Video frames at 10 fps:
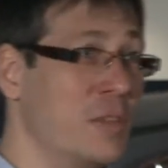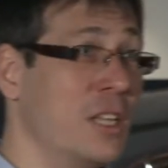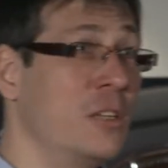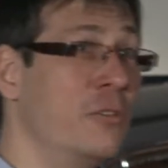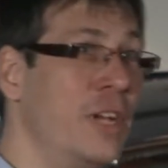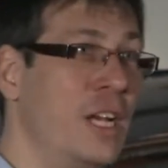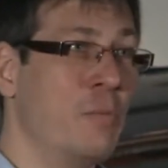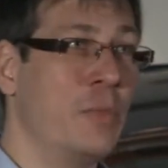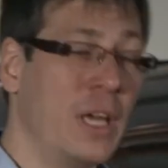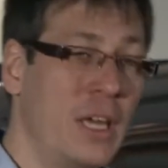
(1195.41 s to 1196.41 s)
that you really
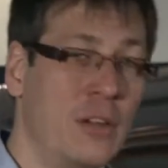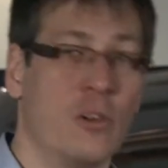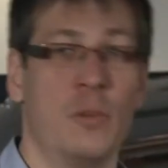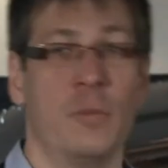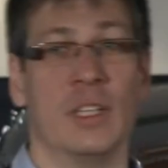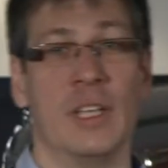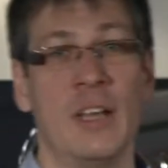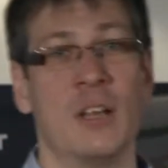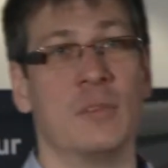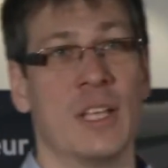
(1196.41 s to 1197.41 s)
pay corporate
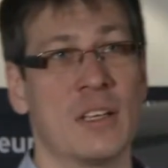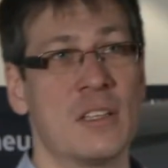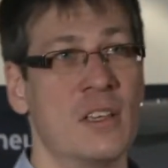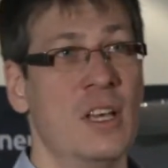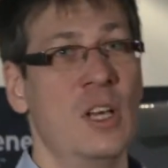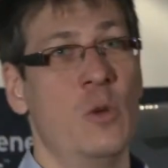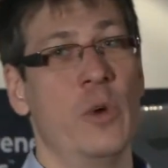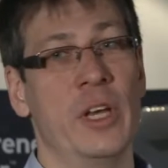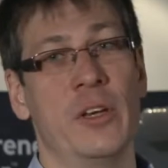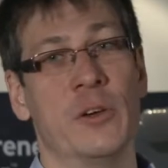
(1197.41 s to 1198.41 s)
income tax
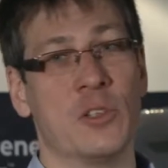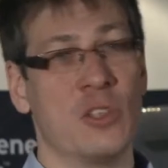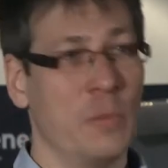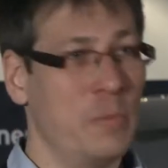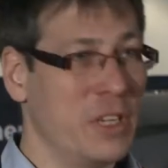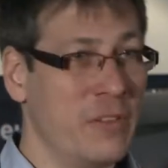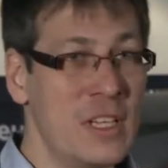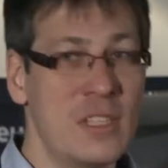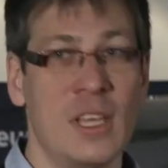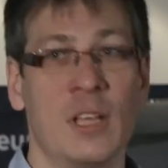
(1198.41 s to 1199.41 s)
when you stop
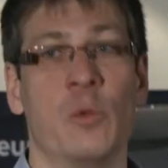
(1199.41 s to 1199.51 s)
investing,